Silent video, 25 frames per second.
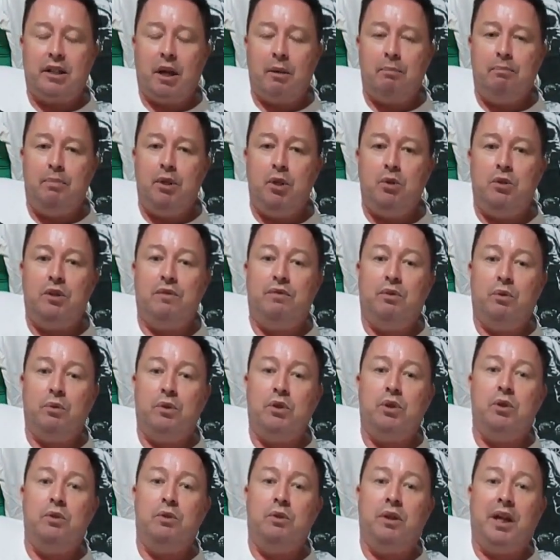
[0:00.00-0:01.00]
these
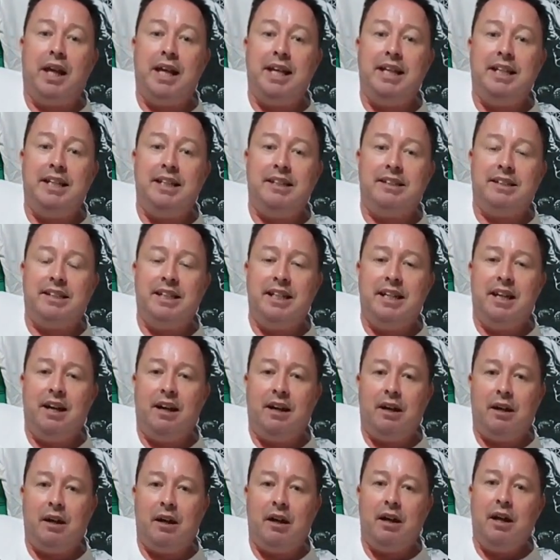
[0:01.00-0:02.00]
beautiful two ladies
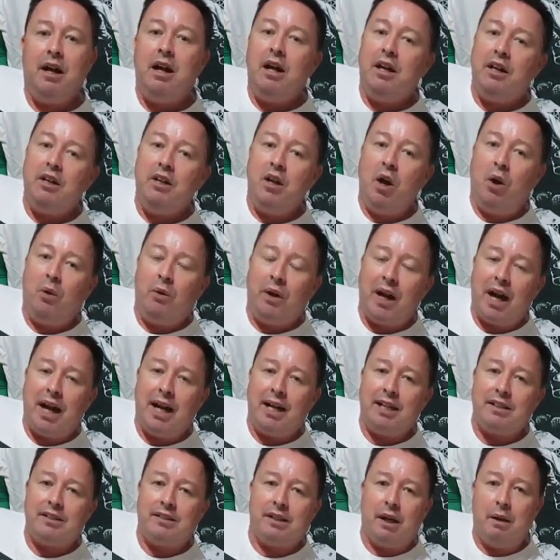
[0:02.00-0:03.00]
here,
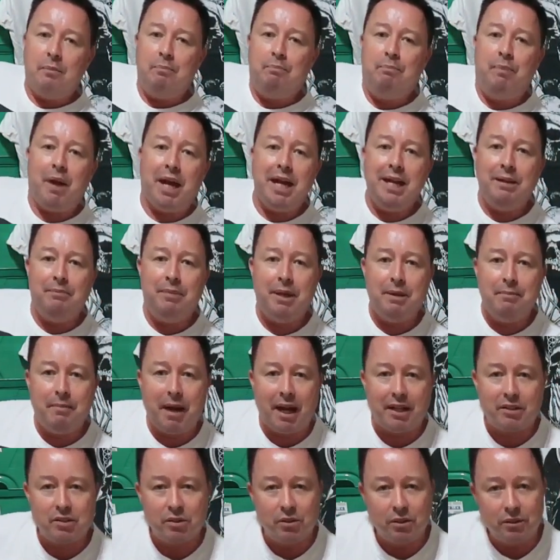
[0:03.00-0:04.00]
known as
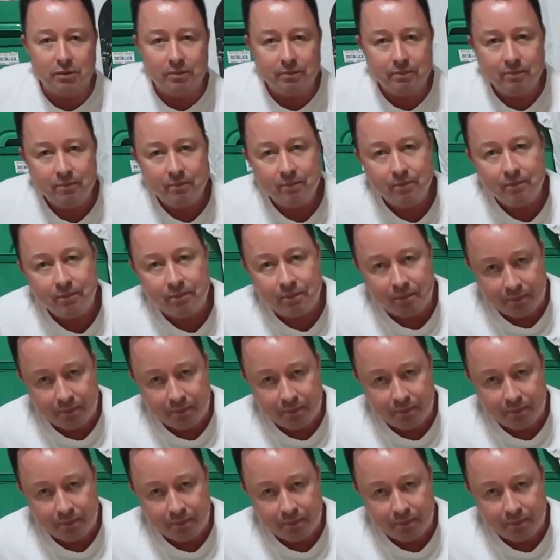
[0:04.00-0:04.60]
Babymetal.